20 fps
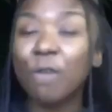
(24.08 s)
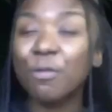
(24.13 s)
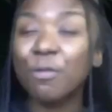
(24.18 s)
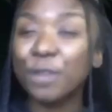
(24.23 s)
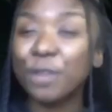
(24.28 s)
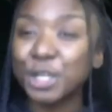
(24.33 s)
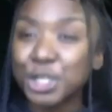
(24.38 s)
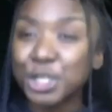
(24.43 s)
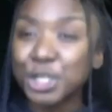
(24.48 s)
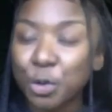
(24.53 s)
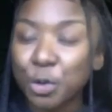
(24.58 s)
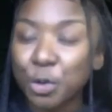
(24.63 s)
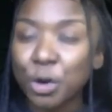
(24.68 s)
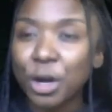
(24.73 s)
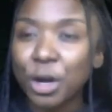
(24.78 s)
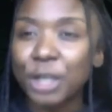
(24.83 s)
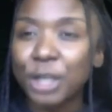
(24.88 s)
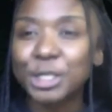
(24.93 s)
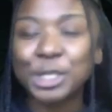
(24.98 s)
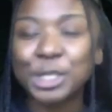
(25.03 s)
for
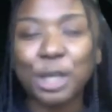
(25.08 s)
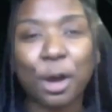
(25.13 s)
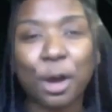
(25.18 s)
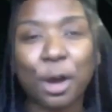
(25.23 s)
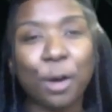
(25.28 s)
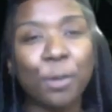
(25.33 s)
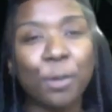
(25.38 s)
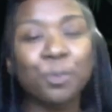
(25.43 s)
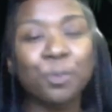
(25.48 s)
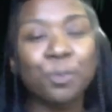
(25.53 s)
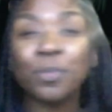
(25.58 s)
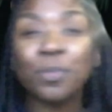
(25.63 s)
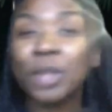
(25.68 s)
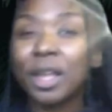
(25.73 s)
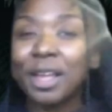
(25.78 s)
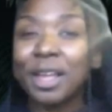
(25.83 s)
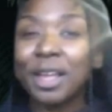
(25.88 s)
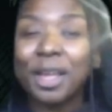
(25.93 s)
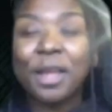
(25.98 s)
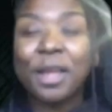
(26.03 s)
sure. So
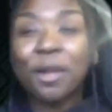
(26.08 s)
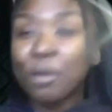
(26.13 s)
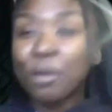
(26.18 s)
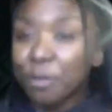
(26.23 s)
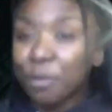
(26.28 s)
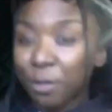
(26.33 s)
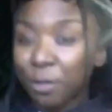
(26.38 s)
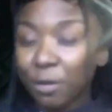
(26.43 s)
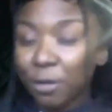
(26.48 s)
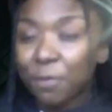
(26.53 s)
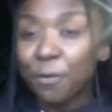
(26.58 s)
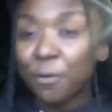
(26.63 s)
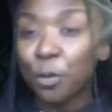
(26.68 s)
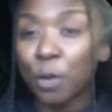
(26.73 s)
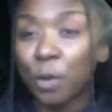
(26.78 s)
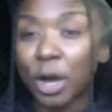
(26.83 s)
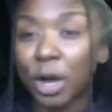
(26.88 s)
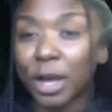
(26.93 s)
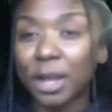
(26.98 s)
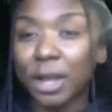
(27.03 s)
for
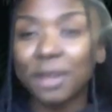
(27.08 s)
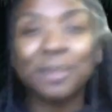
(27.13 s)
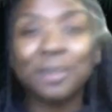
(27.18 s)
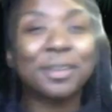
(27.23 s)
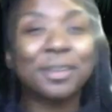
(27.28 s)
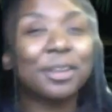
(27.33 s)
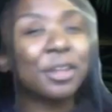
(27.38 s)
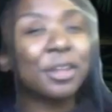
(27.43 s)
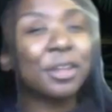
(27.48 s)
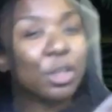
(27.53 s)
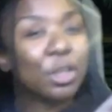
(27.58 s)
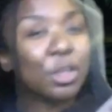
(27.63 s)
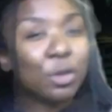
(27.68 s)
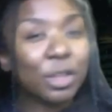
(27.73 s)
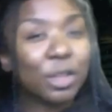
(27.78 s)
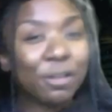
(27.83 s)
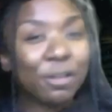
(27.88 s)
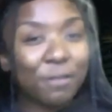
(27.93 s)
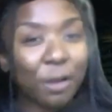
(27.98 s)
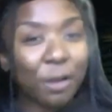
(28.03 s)
one, you
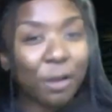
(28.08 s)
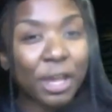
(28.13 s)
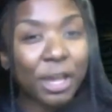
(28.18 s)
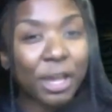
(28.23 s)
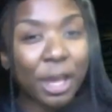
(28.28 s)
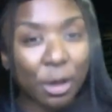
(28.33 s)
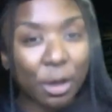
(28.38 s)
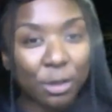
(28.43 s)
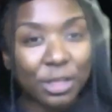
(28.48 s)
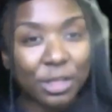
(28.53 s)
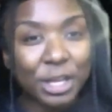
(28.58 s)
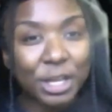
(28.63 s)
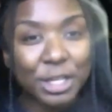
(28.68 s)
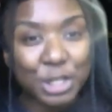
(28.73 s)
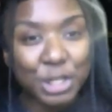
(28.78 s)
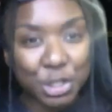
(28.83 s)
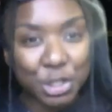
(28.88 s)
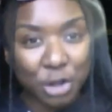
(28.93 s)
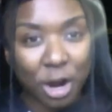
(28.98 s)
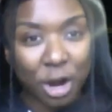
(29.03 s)
look very healthy and
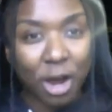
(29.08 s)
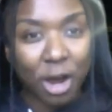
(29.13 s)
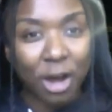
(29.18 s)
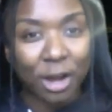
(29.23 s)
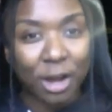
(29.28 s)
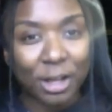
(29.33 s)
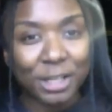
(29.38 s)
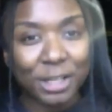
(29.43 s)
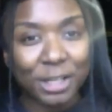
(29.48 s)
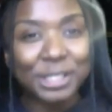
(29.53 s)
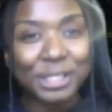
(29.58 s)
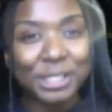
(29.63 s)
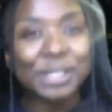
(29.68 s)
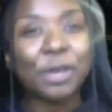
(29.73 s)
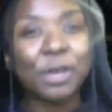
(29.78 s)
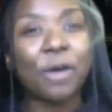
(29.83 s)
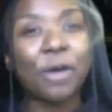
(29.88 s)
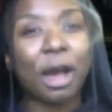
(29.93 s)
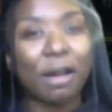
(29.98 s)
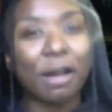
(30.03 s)
strong.
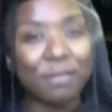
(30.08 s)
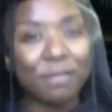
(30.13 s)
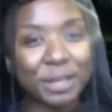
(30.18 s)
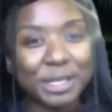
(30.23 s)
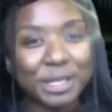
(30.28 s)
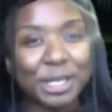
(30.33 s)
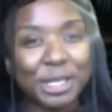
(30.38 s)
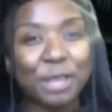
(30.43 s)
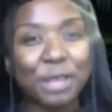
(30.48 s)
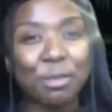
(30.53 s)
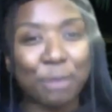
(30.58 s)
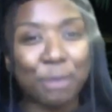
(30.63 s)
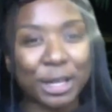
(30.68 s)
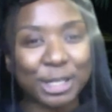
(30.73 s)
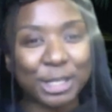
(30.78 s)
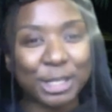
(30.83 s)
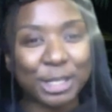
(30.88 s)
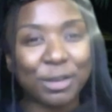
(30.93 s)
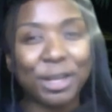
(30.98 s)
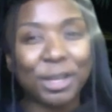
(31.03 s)
So obviously the
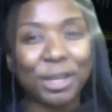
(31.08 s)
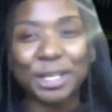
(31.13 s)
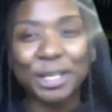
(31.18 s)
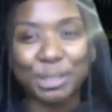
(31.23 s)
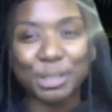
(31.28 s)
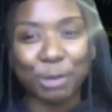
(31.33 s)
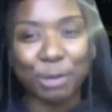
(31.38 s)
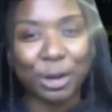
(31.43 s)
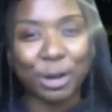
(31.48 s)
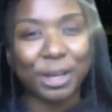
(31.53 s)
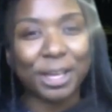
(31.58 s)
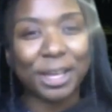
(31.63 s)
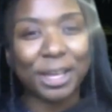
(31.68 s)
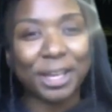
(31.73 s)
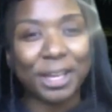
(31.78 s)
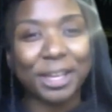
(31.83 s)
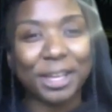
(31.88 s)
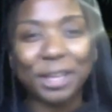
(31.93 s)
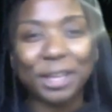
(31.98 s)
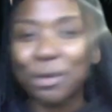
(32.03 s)
breastfeeding is
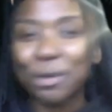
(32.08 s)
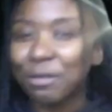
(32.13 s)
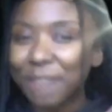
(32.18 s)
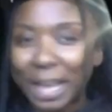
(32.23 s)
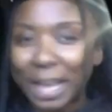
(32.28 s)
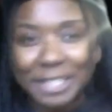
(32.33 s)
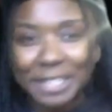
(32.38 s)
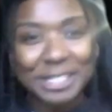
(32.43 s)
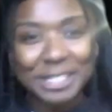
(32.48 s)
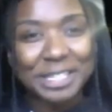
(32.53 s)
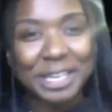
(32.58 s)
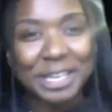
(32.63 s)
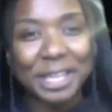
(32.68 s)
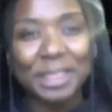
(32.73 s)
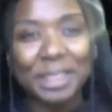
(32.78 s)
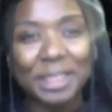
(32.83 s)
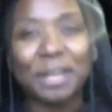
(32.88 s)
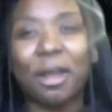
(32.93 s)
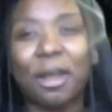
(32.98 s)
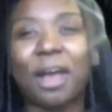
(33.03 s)
working. You have nice
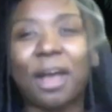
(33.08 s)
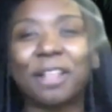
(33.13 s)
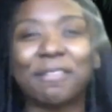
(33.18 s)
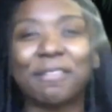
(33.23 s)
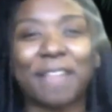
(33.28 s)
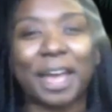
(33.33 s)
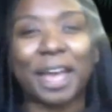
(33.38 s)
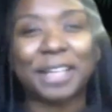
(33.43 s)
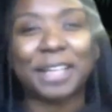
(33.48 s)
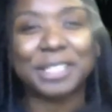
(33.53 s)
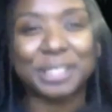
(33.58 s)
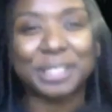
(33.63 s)
teeth and all of that.